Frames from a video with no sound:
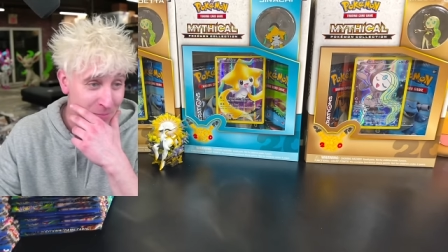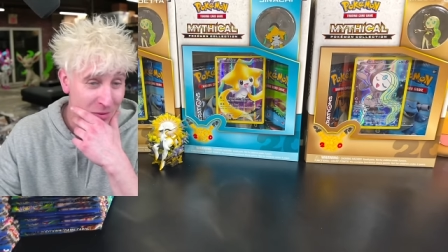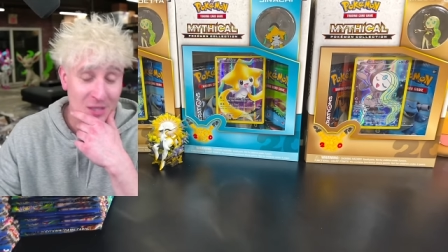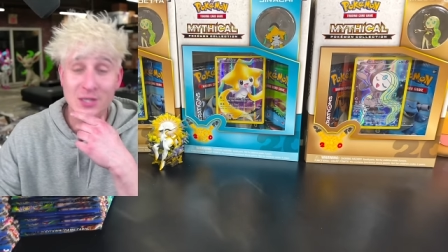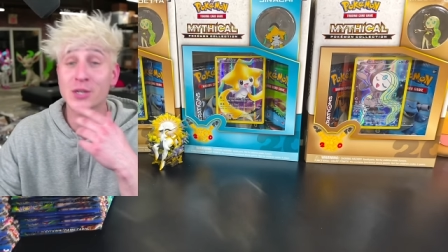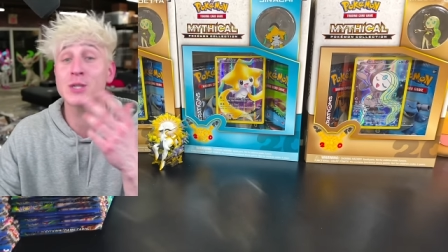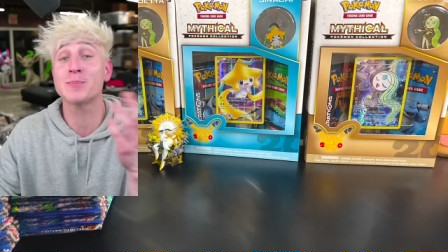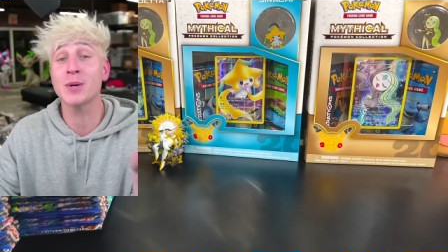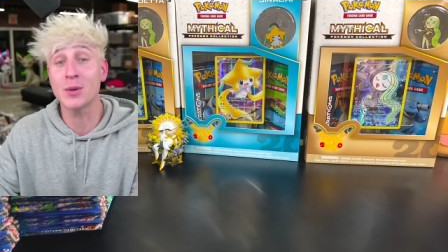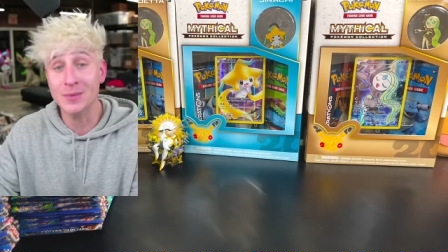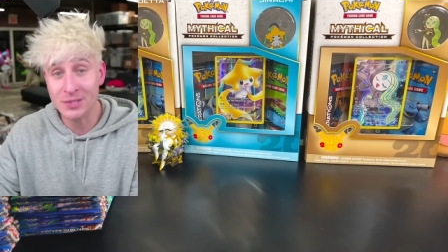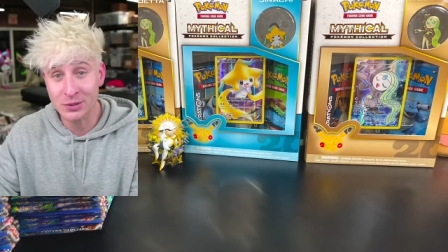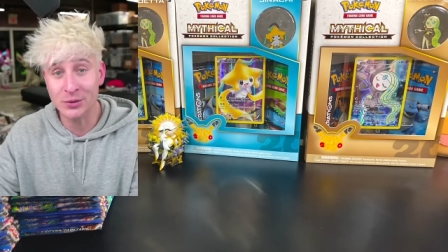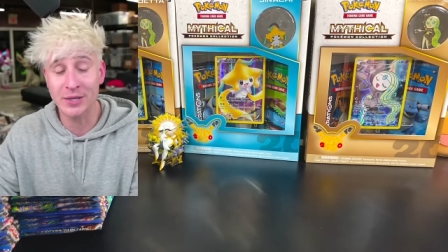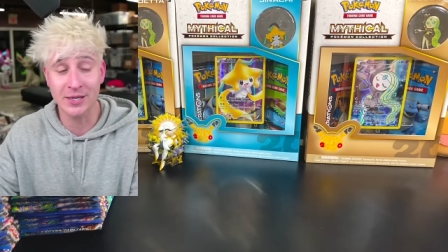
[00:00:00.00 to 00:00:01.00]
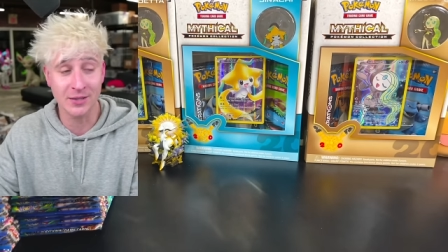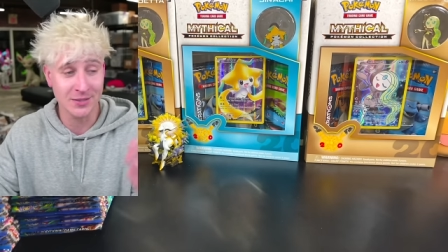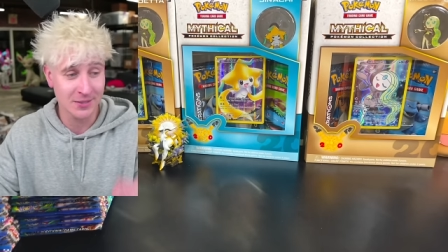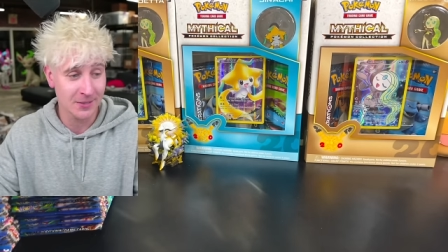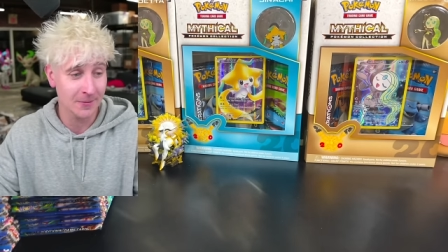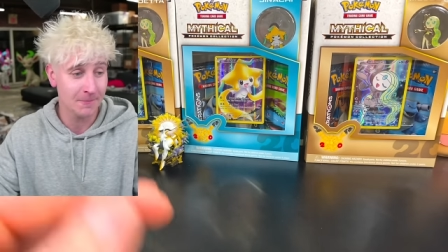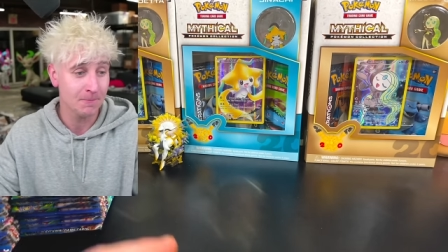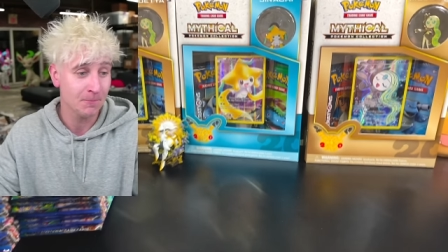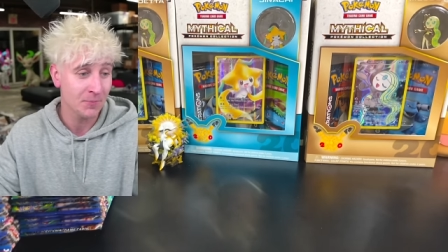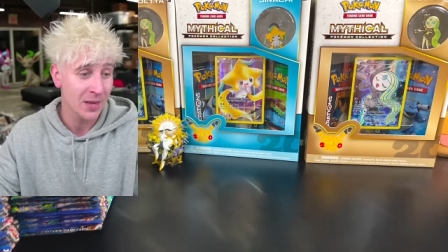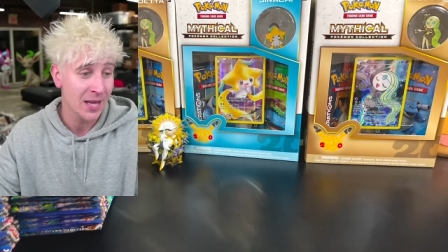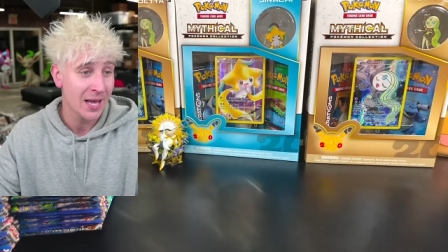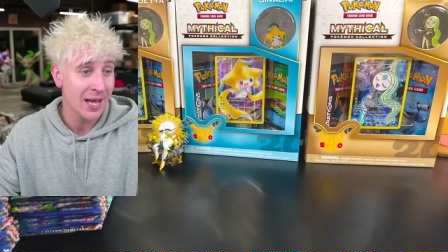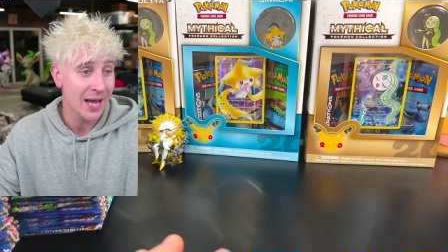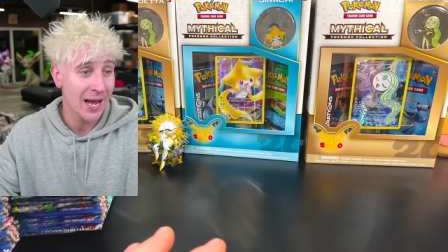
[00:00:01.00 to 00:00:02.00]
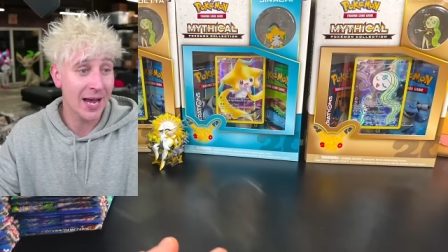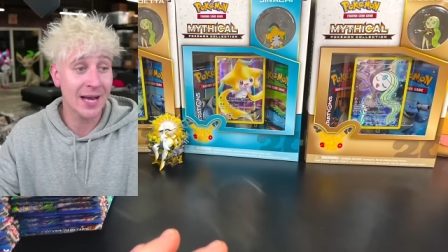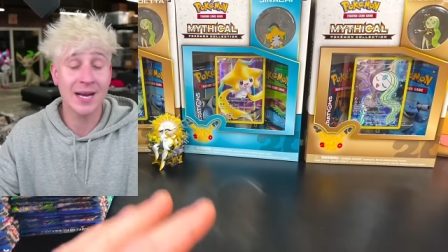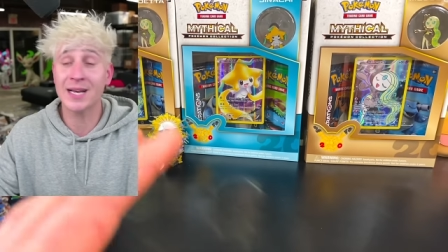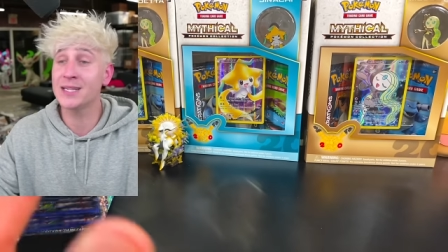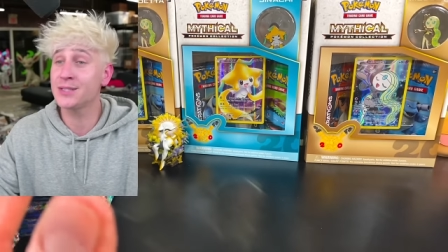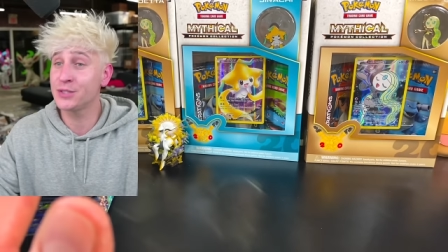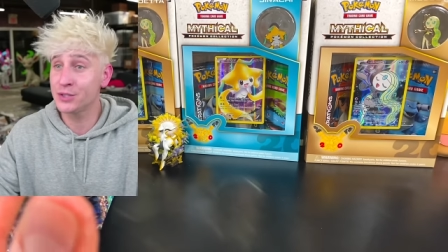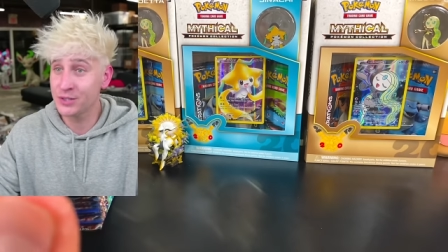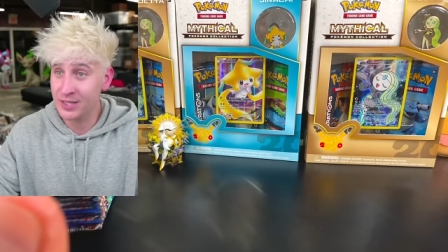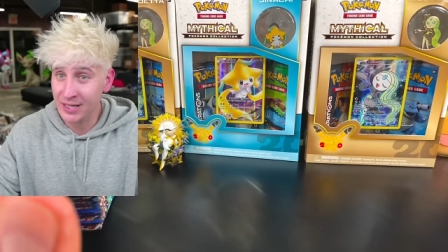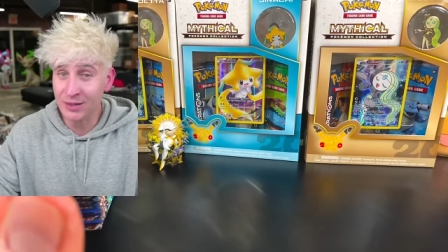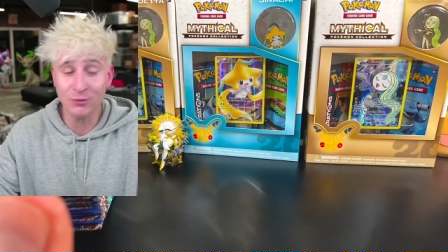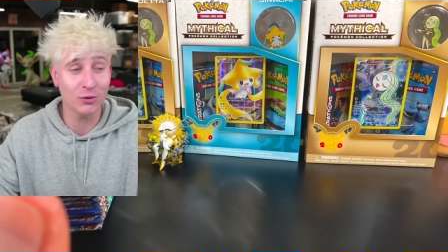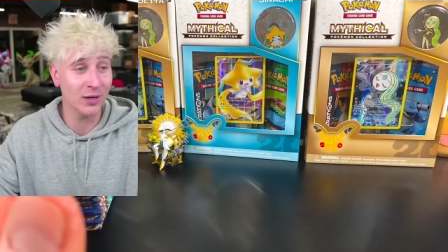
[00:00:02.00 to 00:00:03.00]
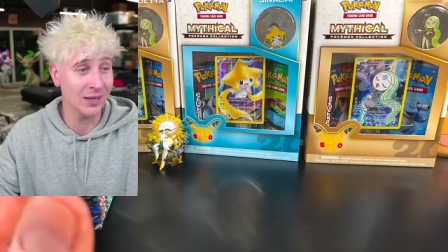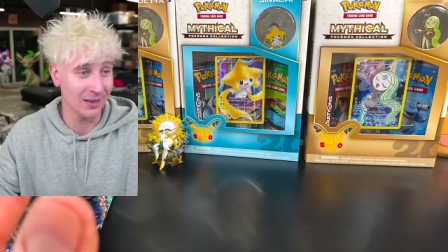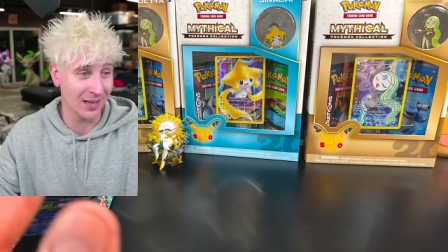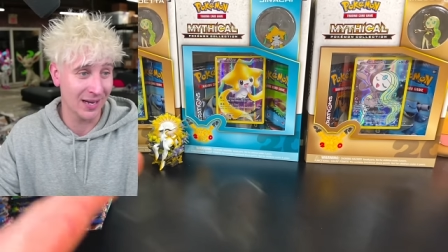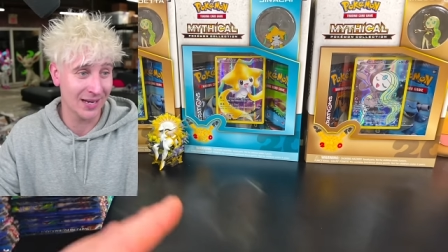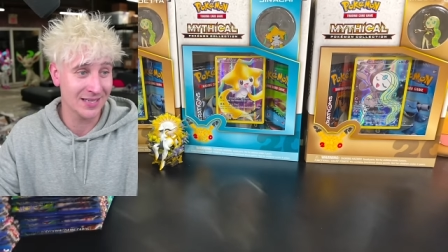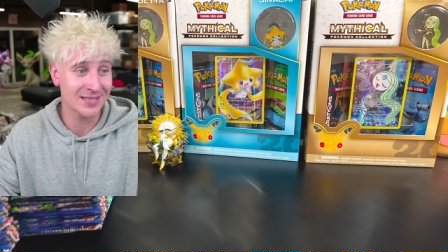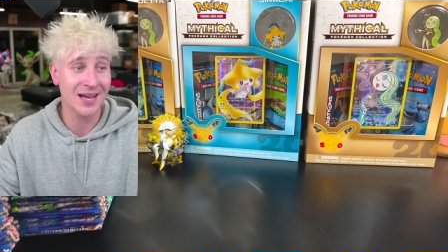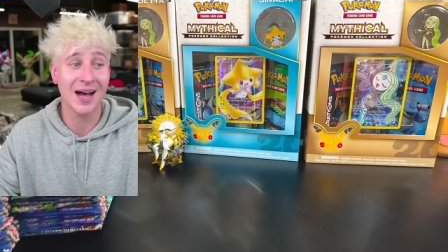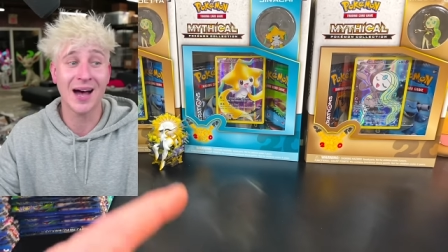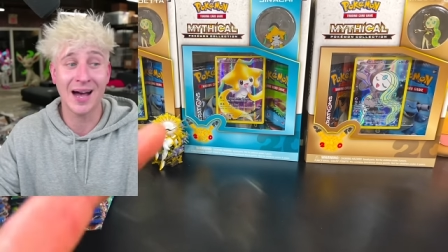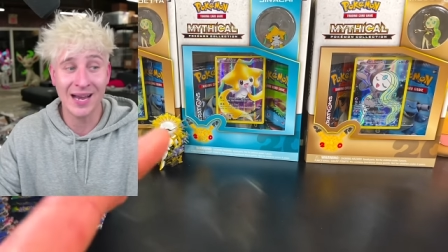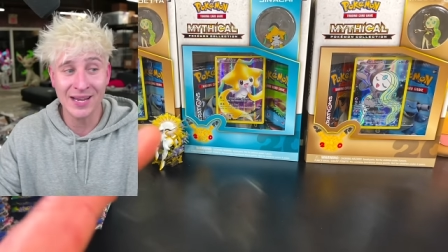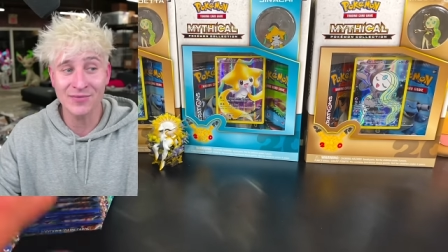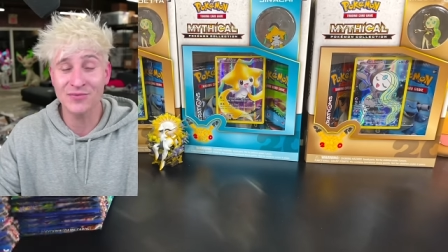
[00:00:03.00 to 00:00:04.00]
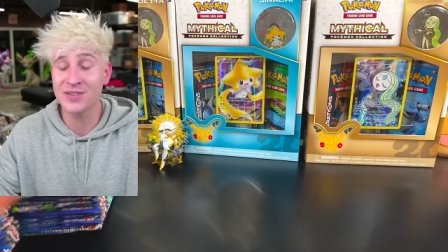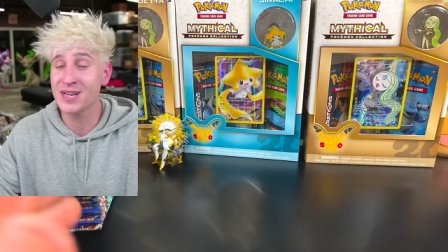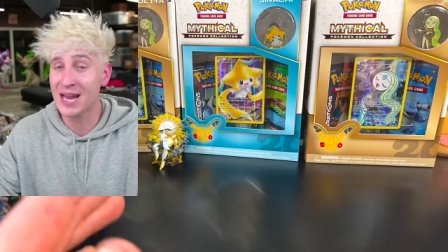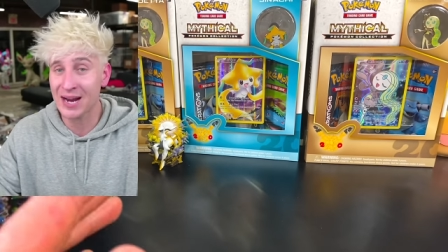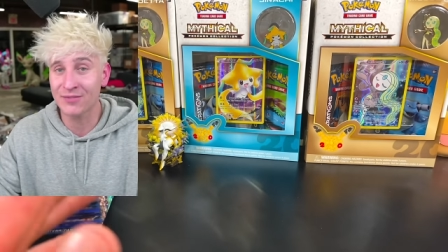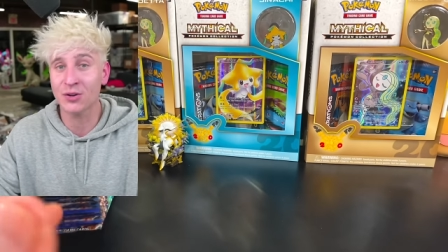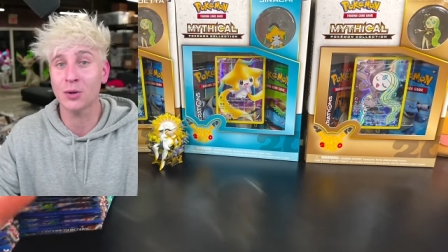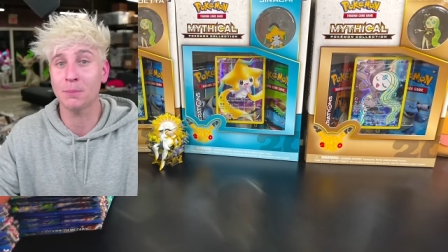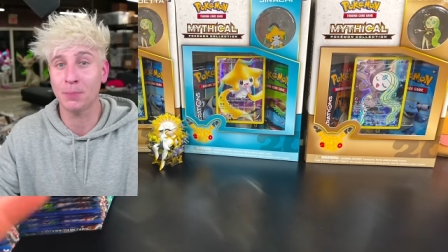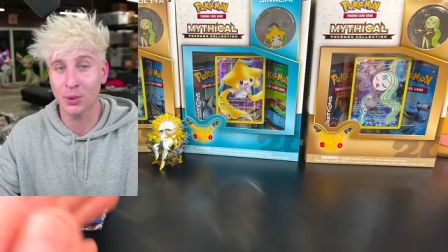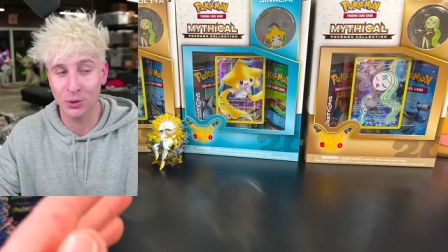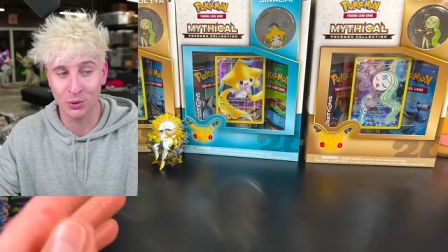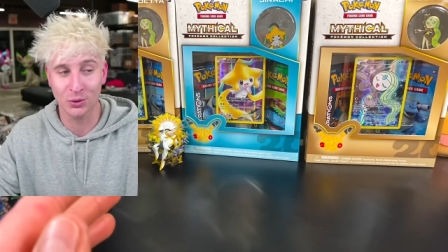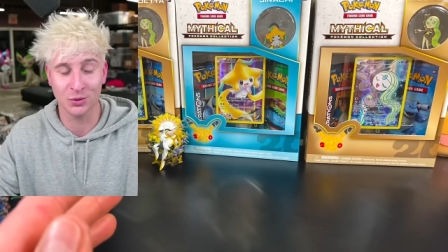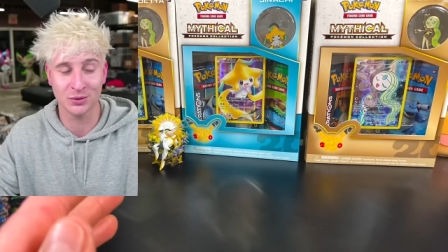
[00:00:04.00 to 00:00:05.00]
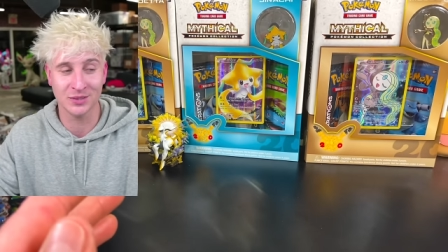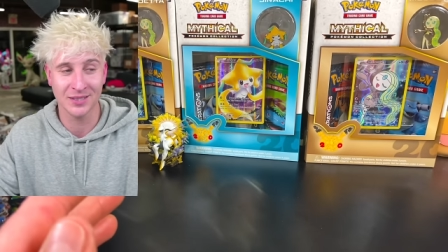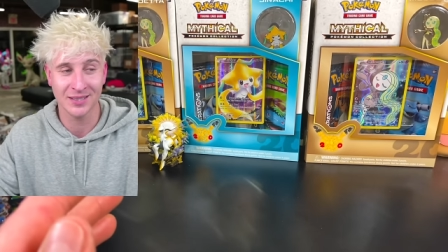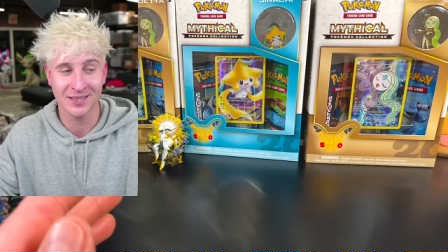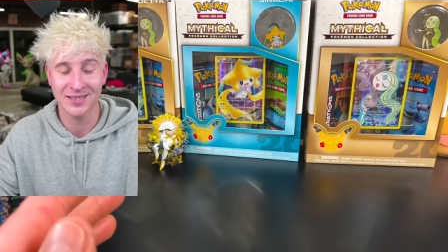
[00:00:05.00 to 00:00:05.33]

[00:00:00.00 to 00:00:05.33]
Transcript: So it's been almost two years. And I did realize I have never pulled